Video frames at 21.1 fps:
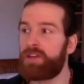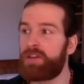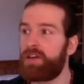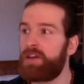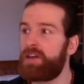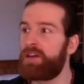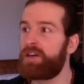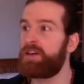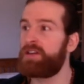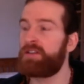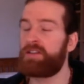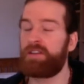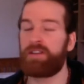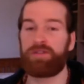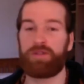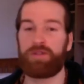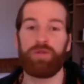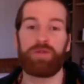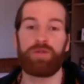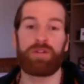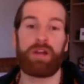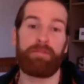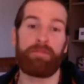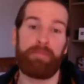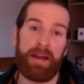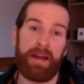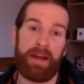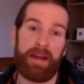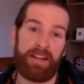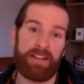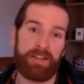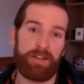the tool, and
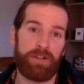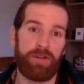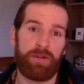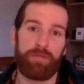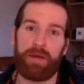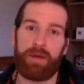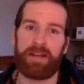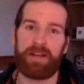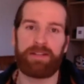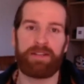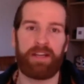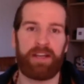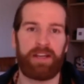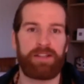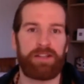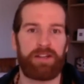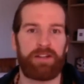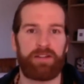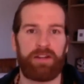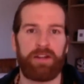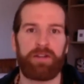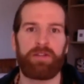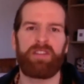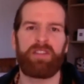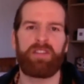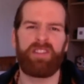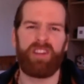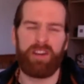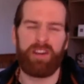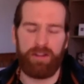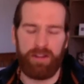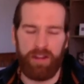meditation. But
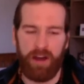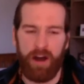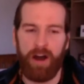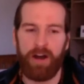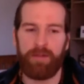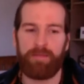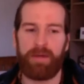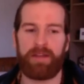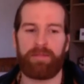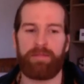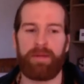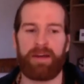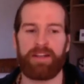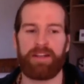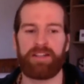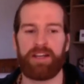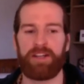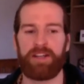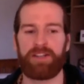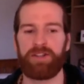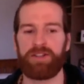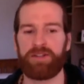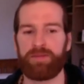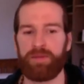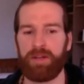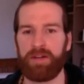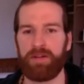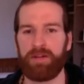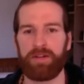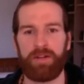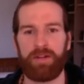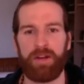the heart math meditation's
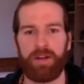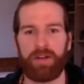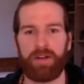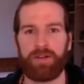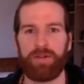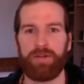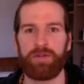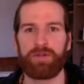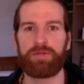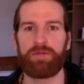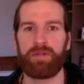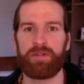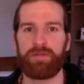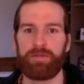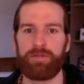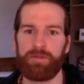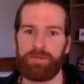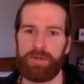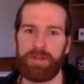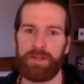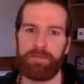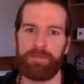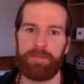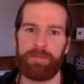been a huge one for me.